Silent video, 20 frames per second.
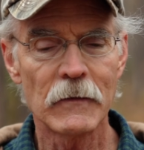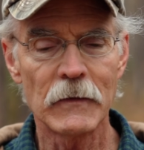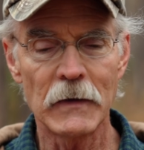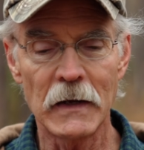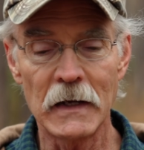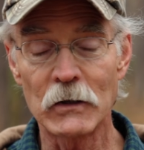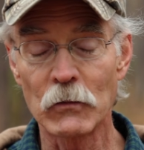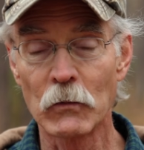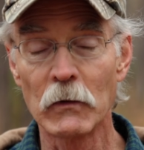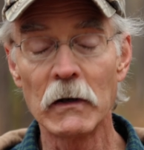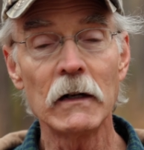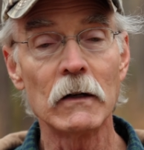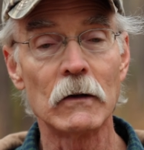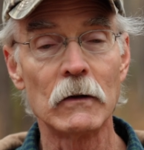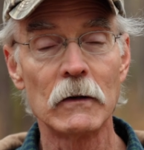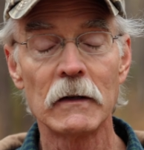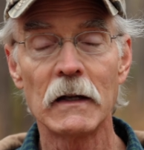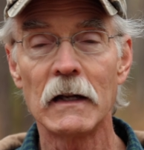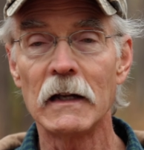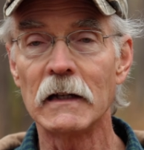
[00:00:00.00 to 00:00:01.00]
it's real.
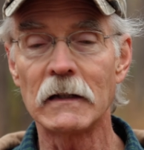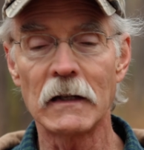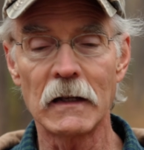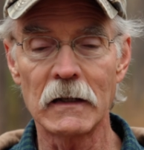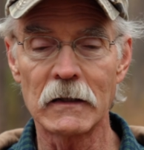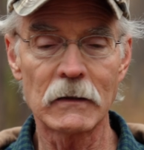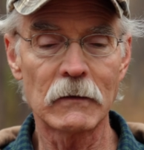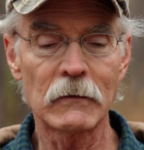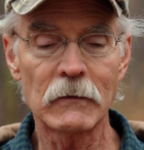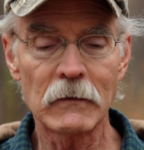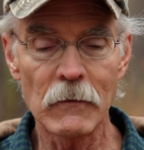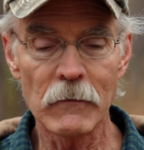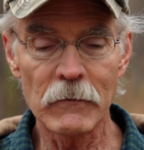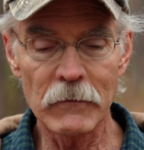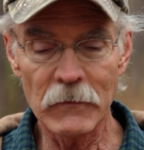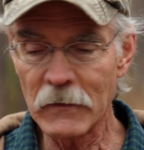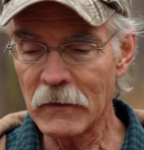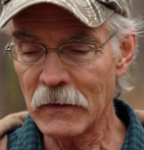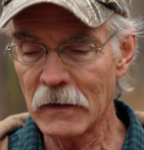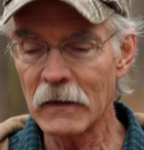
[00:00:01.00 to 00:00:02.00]
It's
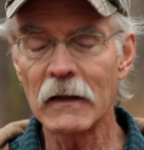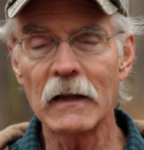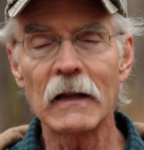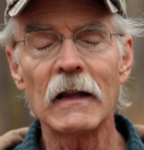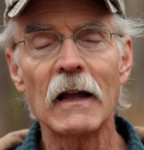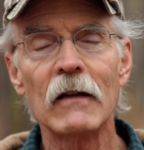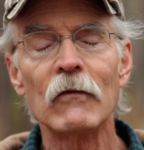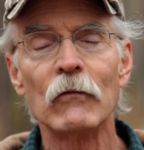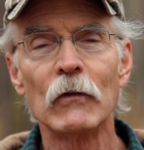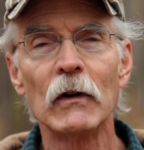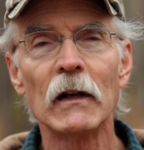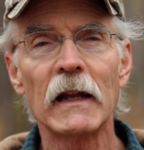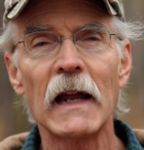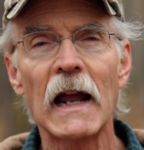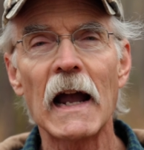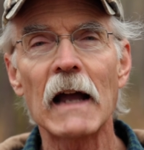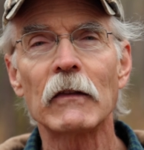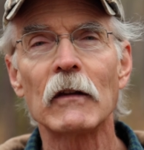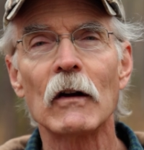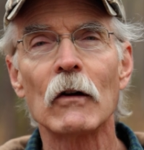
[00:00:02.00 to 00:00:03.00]
really
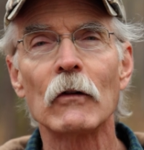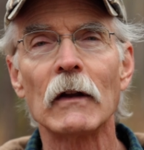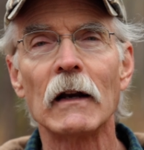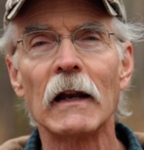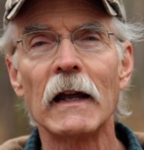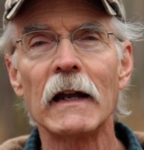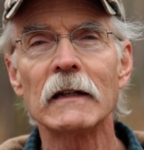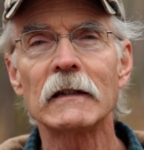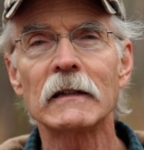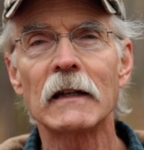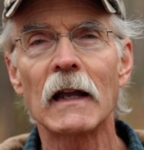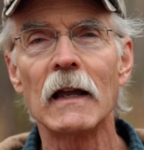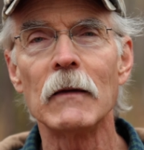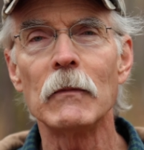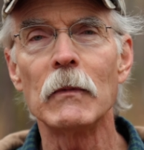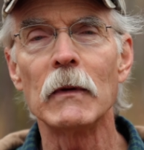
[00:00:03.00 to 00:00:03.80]
out there on the landscape,